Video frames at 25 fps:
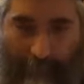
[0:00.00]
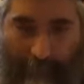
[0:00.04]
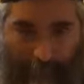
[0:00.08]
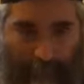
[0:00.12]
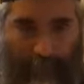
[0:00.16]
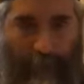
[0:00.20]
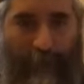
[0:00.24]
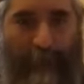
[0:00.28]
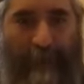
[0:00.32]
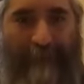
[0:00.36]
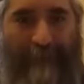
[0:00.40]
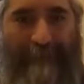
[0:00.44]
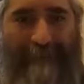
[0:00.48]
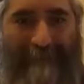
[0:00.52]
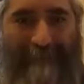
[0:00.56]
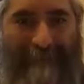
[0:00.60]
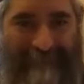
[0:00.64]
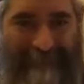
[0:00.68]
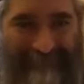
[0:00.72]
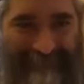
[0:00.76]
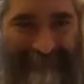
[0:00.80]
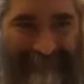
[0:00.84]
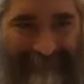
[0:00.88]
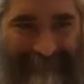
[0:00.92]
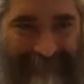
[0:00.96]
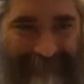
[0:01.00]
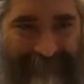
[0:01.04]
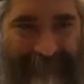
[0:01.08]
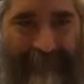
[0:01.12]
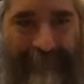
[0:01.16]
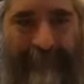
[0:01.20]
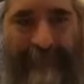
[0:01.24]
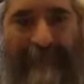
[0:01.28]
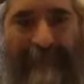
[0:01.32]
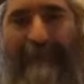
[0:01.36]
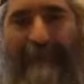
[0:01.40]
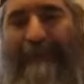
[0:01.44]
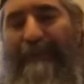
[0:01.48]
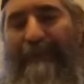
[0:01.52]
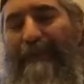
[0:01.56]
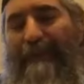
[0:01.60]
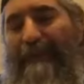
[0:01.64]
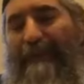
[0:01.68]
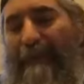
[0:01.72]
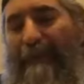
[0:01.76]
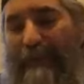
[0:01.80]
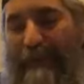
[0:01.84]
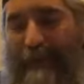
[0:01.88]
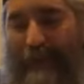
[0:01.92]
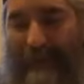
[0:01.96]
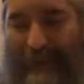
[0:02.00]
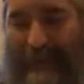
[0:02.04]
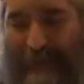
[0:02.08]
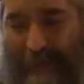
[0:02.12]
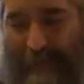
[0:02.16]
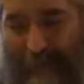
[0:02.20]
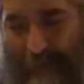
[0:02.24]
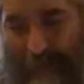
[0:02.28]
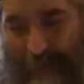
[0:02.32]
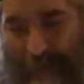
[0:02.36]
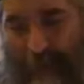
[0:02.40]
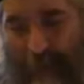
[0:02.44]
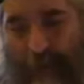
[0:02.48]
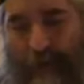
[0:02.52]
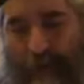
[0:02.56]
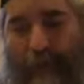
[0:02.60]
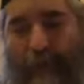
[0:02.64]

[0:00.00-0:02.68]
Good. Was it, we know